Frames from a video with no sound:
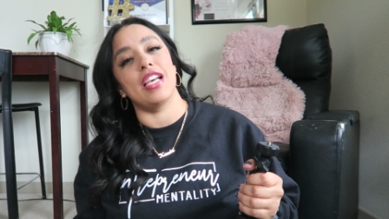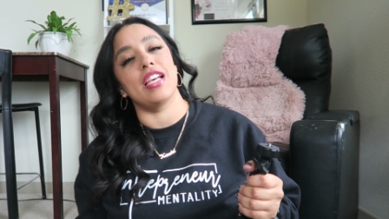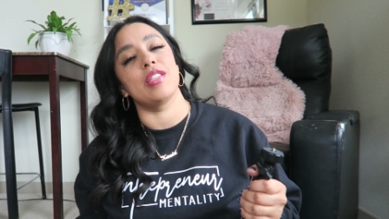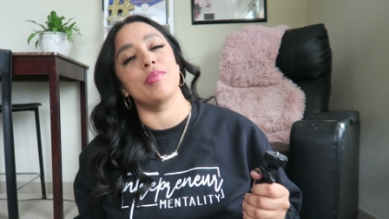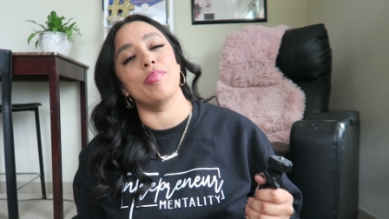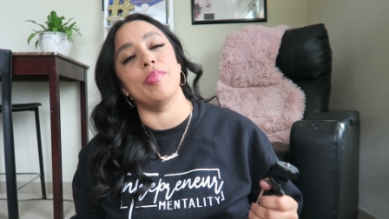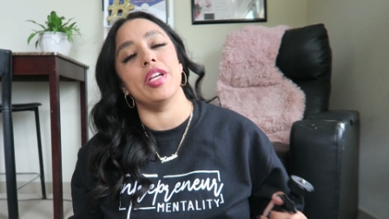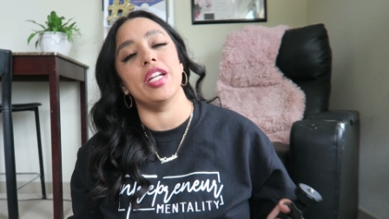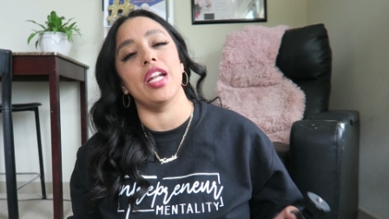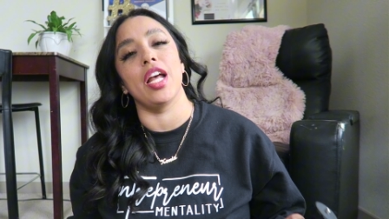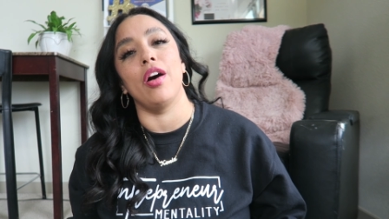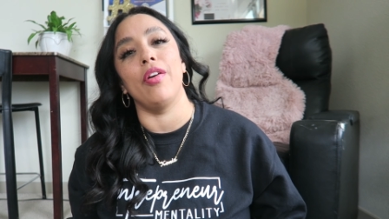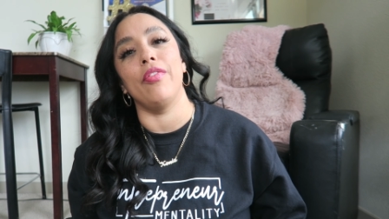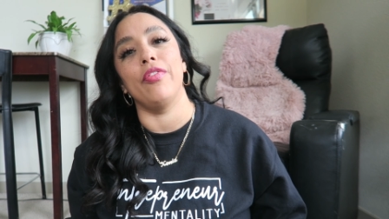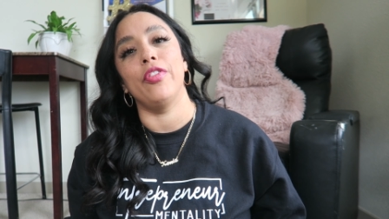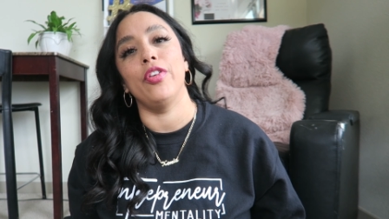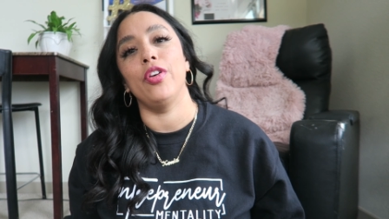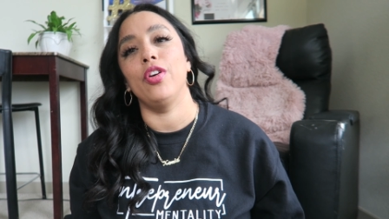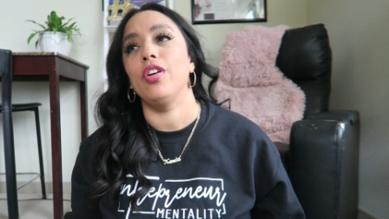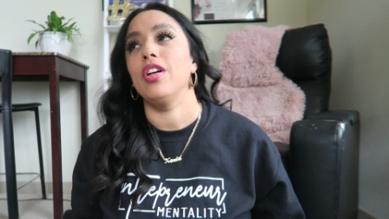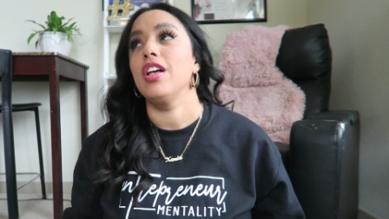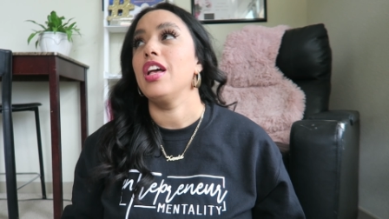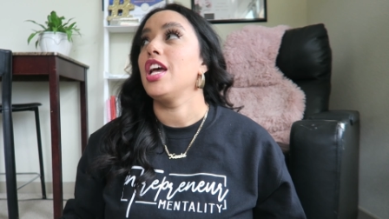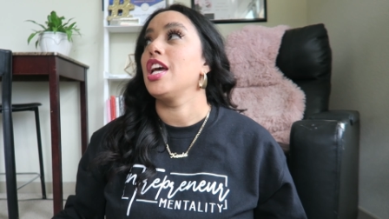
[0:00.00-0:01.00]
has been
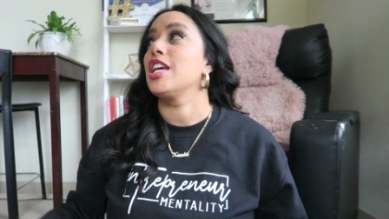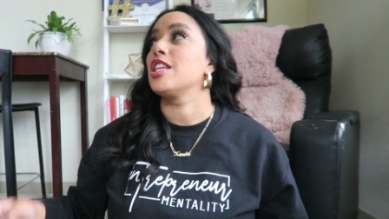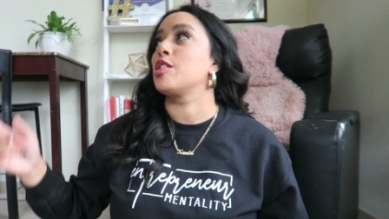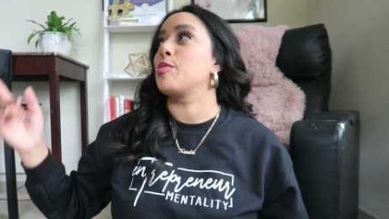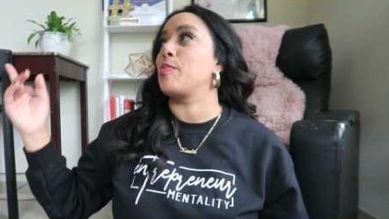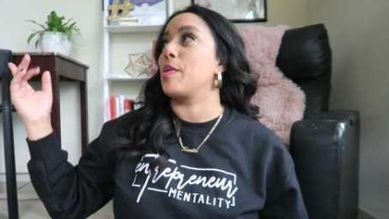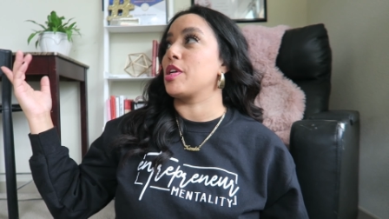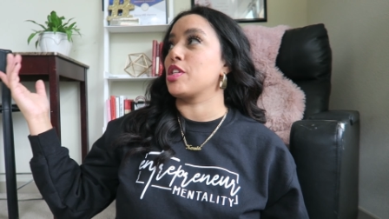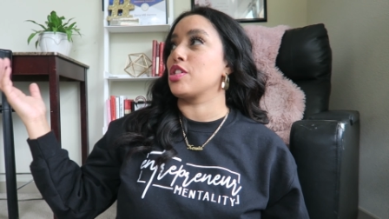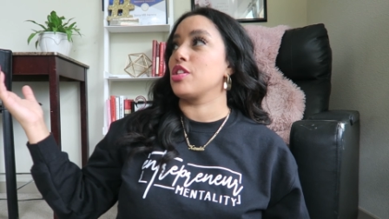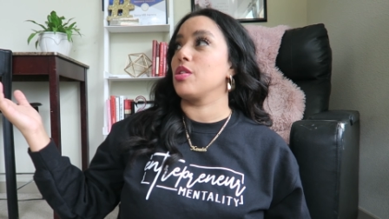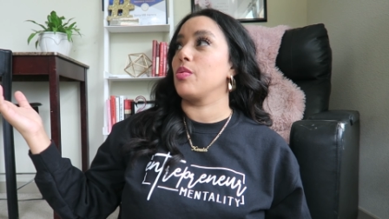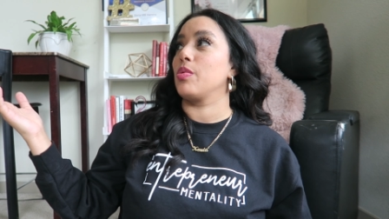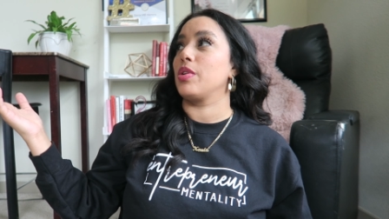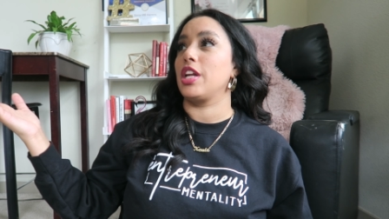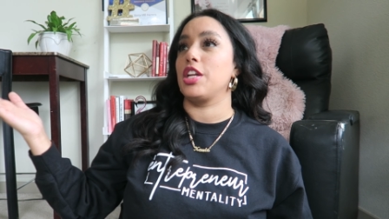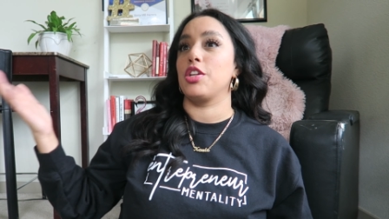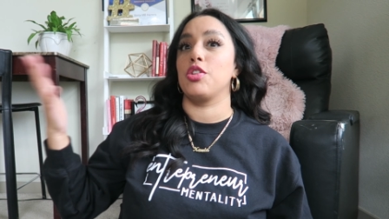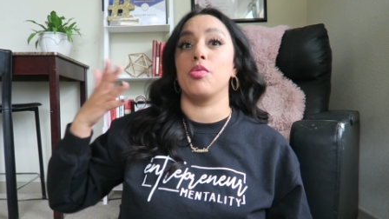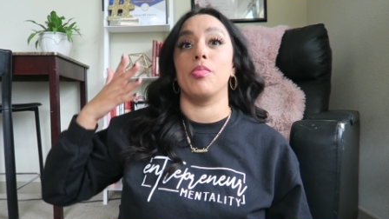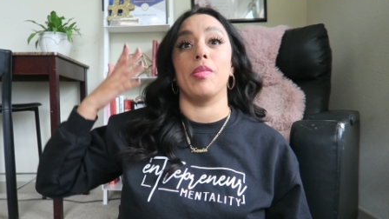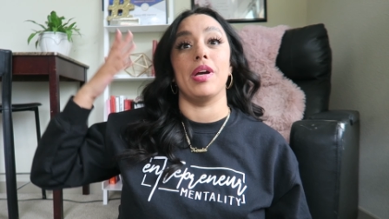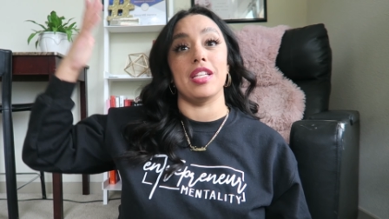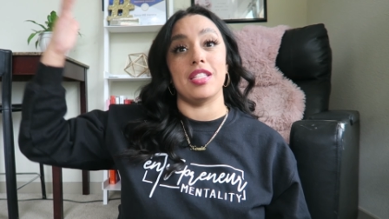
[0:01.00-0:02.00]
helpful, especially when I
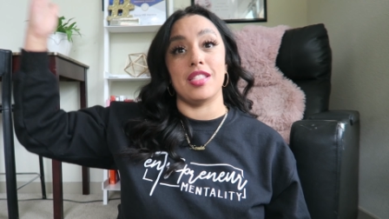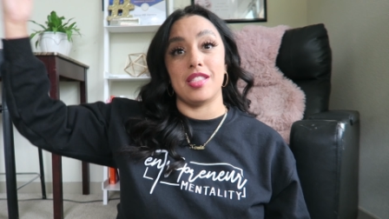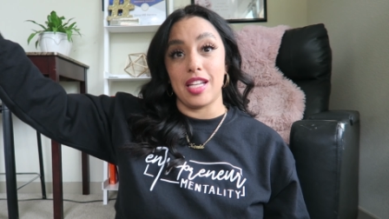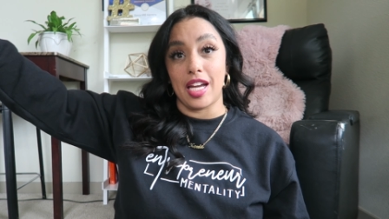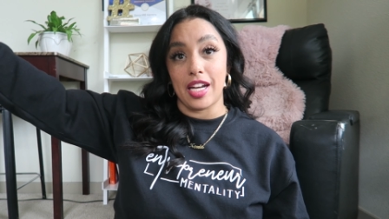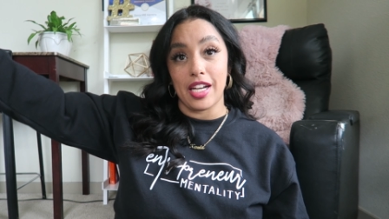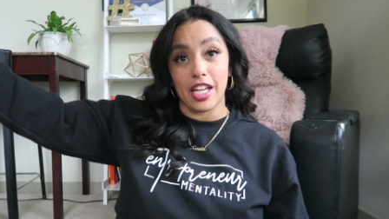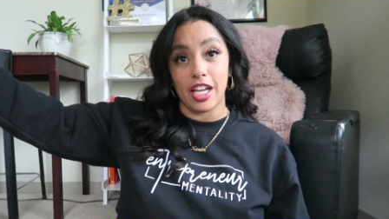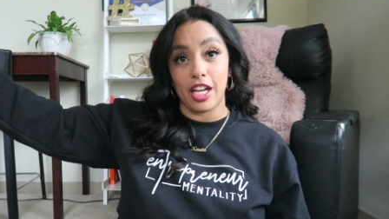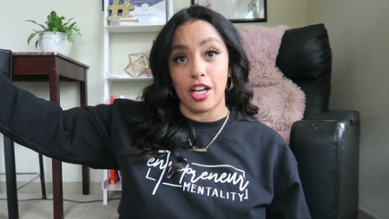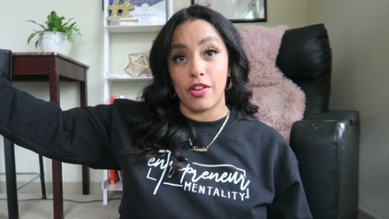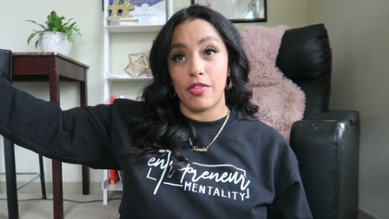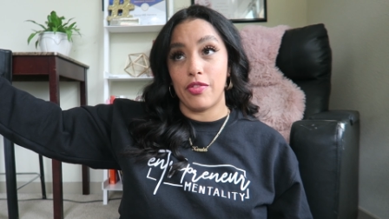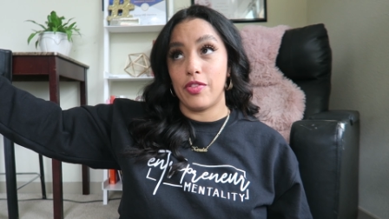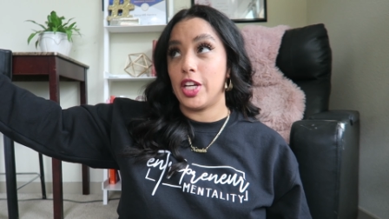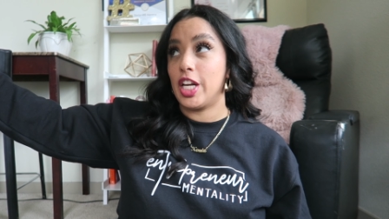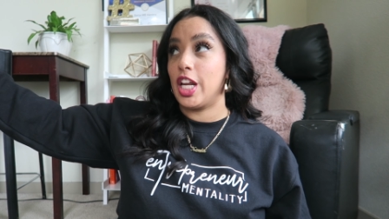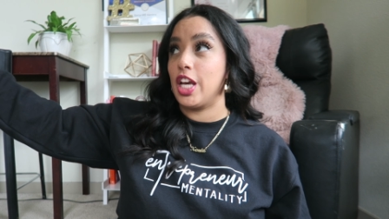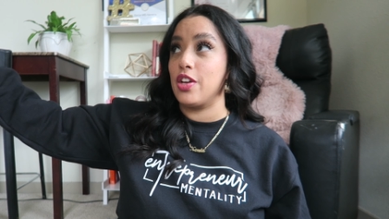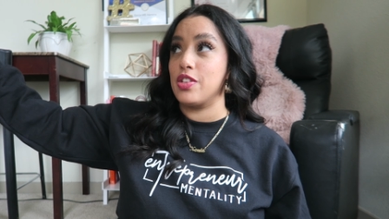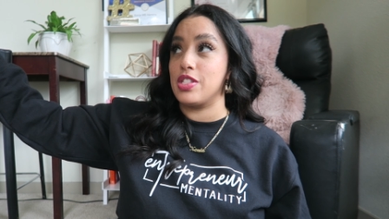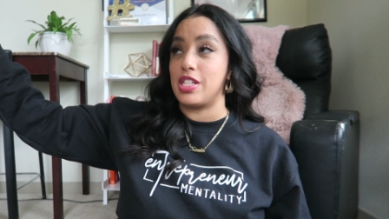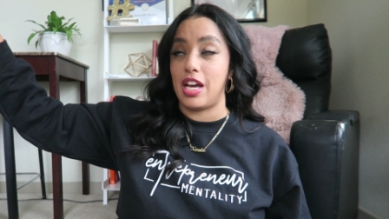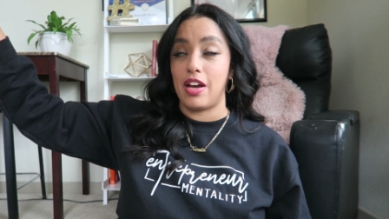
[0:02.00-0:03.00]
do my standing up
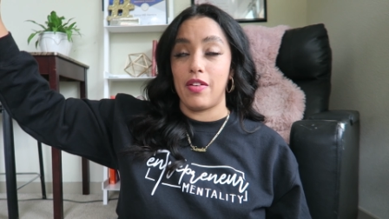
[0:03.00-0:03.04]
videos.